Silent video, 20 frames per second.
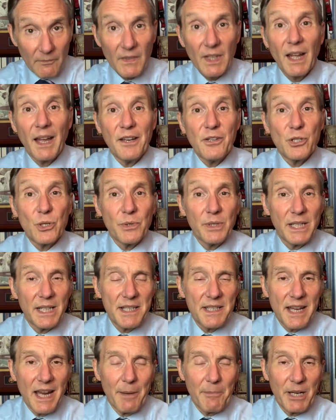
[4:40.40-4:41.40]
and do an
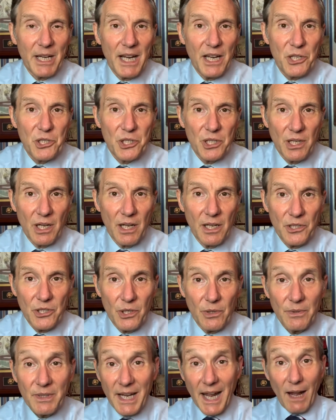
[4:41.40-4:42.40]
examination on
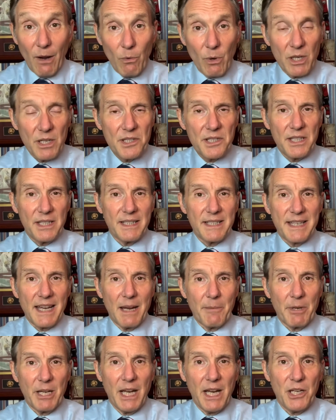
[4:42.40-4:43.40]
you. Now, what does the
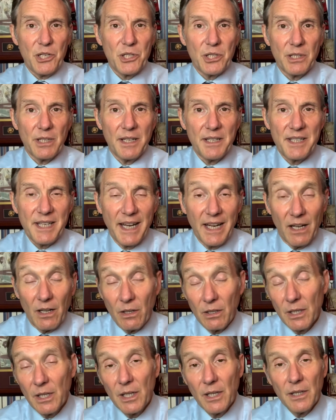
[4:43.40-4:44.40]
examination
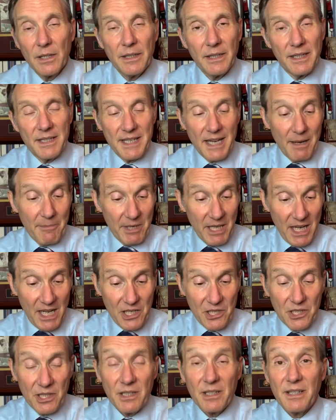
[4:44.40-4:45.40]
entail? The
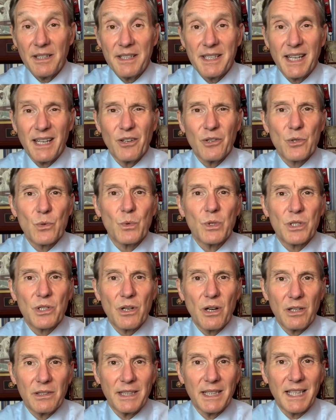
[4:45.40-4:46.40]
examination entails what's
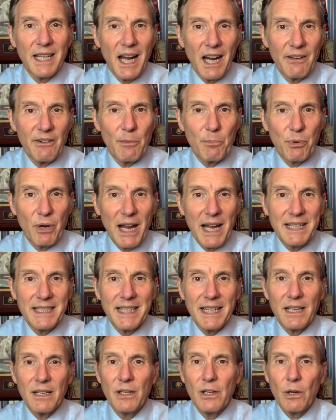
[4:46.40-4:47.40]
called a
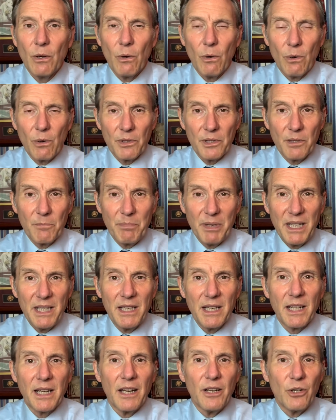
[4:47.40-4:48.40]
chiropractic,
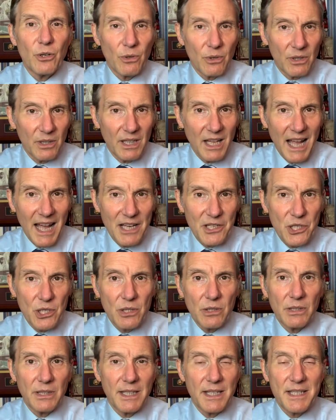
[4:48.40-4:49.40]
orthopedic, and
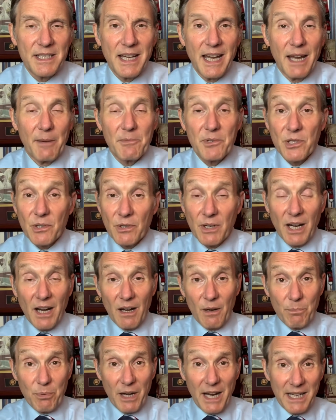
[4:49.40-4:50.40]
neurological exam. So
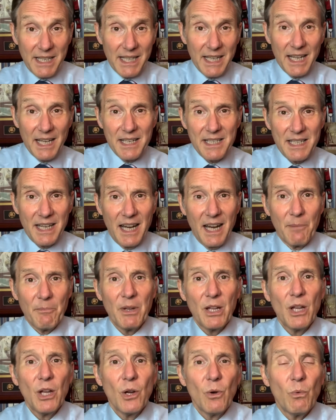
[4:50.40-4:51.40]
chiropractic exam,
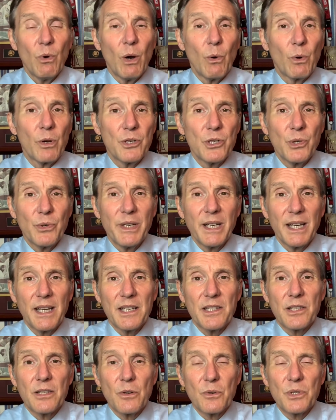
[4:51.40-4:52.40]
what we're doing
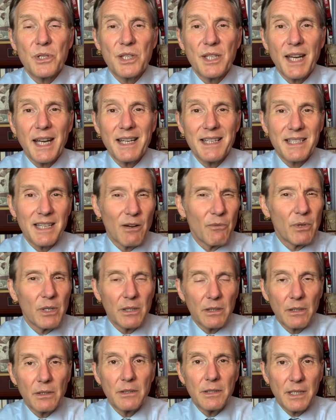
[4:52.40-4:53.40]
is those things that we
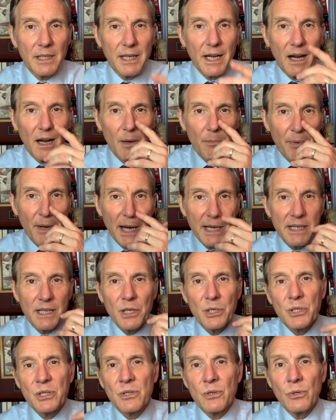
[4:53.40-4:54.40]
learned in
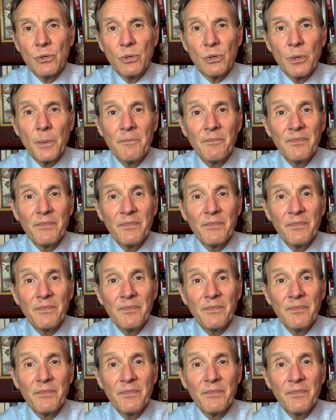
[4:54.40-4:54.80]
chiropractic school,